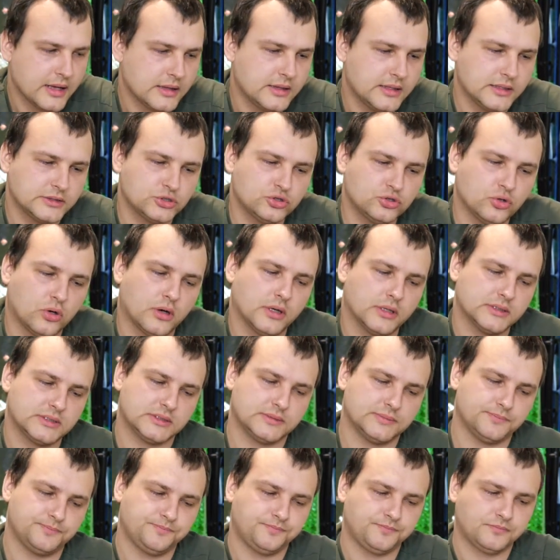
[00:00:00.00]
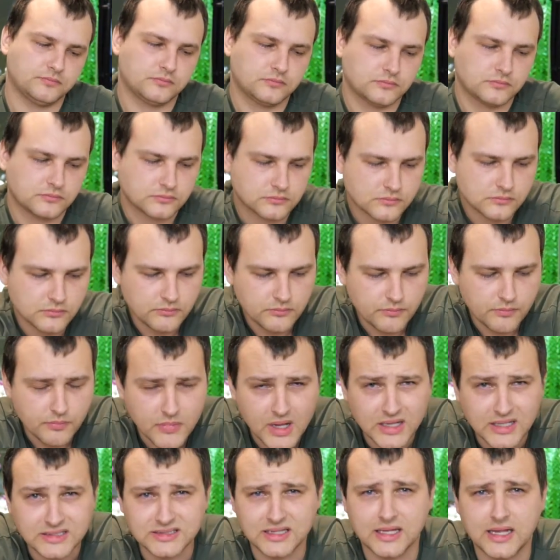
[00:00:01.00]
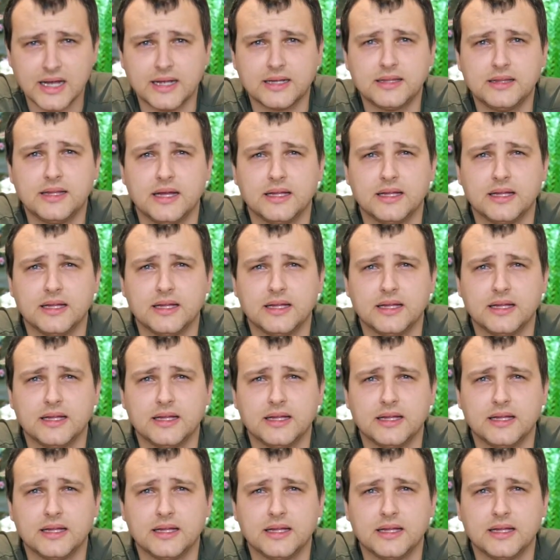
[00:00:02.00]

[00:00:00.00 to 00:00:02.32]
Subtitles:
this sauce is like